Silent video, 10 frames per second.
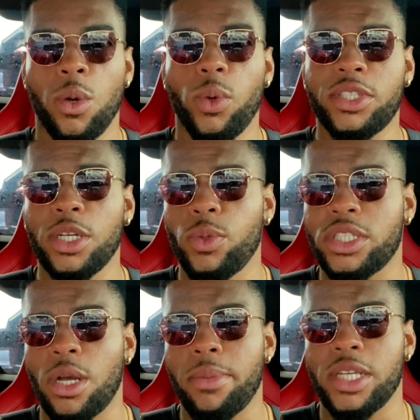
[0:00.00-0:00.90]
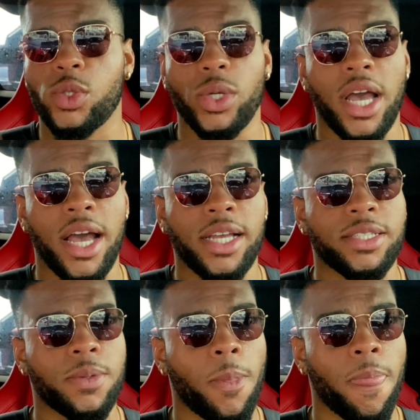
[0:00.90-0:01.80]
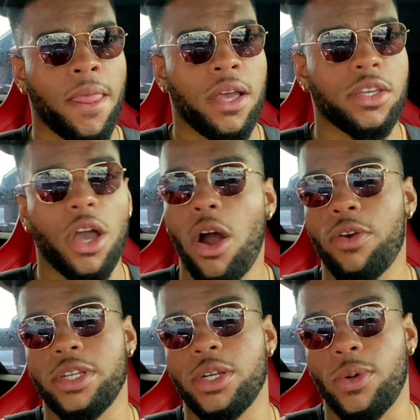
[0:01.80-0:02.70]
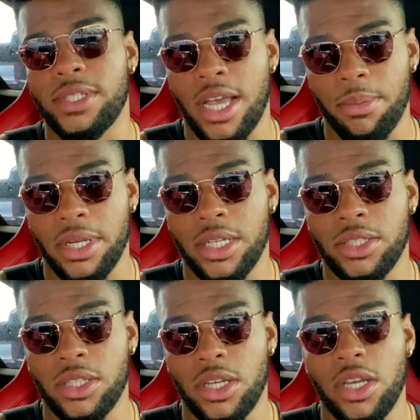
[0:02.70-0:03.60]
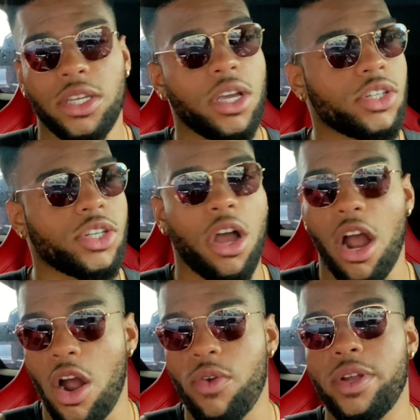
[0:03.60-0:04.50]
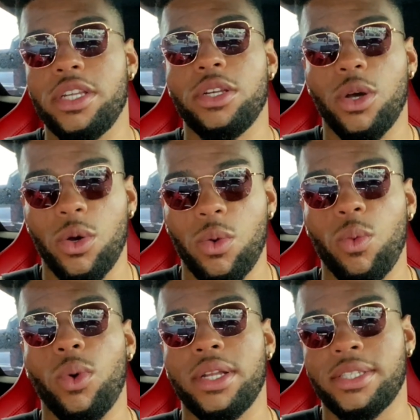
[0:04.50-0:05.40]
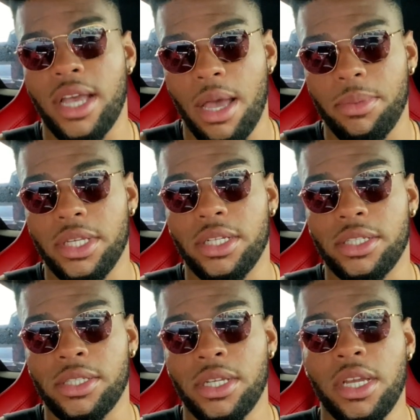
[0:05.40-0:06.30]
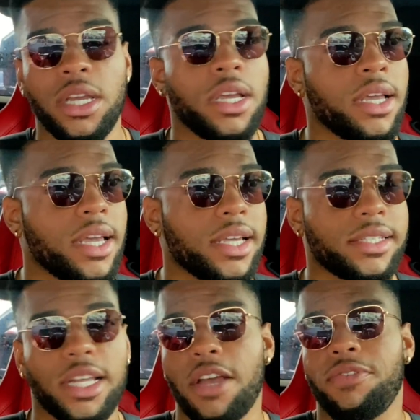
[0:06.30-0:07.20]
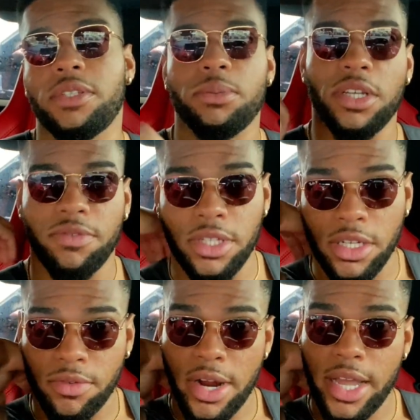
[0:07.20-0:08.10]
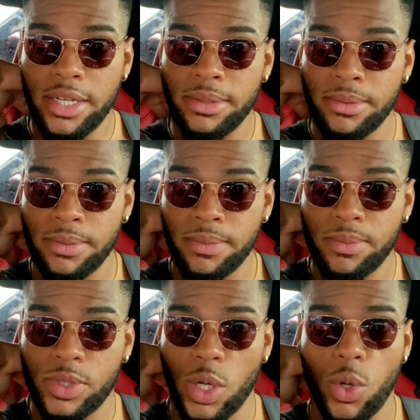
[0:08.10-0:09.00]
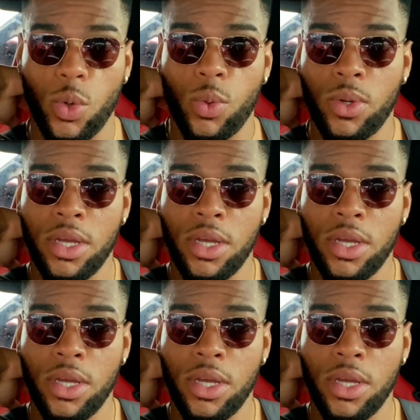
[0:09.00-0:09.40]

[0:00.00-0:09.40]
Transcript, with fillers: What's good with y'all, man? So guys, y'all already know what time it is. Y'all should already know what time it is. It's time for some tough love, right? So